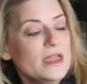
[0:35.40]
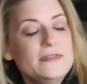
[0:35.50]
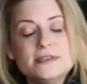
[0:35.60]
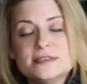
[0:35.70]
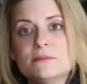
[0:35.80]

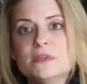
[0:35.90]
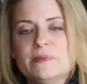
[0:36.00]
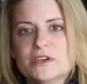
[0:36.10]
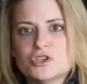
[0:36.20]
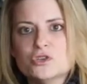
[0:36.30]
and they sent me
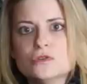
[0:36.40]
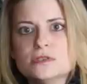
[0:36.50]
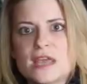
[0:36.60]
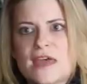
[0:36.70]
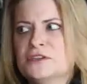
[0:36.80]

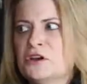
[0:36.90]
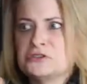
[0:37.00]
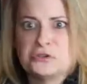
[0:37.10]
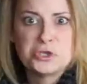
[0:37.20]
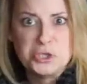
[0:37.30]
pictures, and the
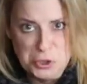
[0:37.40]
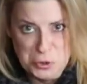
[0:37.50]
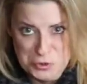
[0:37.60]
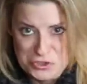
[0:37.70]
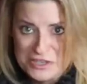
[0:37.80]
dogs are
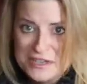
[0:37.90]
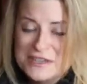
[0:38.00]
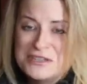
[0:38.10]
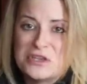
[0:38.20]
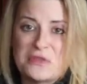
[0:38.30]
huge.
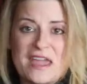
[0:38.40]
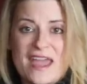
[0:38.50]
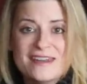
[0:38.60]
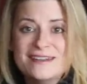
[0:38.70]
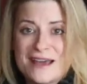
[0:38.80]
So
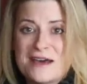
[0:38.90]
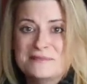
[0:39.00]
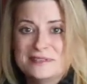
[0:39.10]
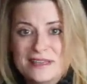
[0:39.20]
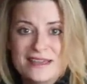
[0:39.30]
they ended
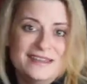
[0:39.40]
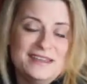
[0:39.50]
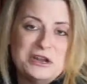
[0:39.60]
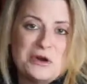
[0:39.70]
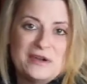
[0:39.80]
up,
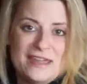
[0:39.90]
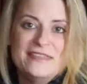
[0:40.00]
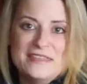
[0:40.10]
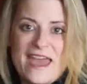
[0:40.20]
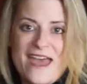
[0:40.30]
you know,
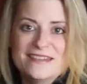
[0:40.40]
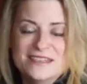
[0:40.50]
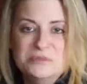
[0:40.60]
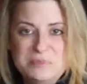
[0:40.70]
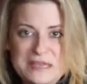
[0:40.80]
in the
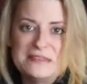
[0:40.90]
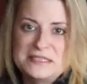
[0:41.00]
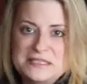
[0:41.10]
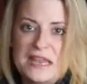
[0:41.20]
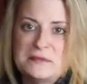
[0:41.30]
end being
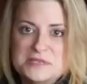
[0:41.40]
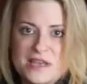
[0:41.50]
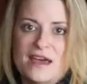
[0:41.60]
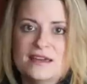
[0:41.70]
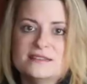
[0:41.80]
the same
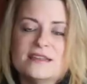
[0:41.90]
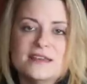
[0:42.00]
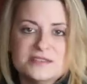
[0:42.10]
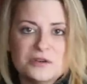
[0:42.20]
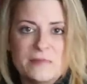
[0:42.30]
size
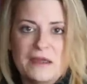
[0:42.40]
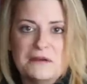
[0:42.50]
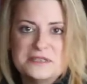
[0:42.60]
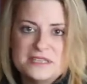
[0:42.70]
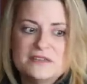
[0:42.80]
as their
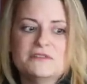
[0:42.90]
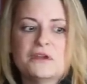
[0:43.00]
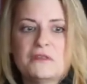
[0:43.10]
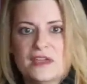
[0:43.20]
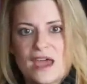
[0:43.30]
parents,
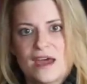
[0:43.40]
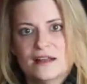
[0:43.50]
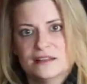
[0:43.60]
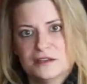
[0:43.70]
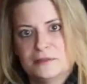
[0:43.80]
even though they
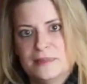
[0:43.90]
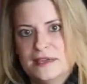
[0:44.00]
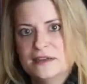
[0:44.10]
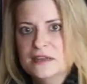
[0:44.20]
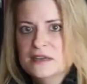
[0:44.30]
got a little
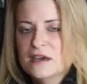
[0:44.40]
bit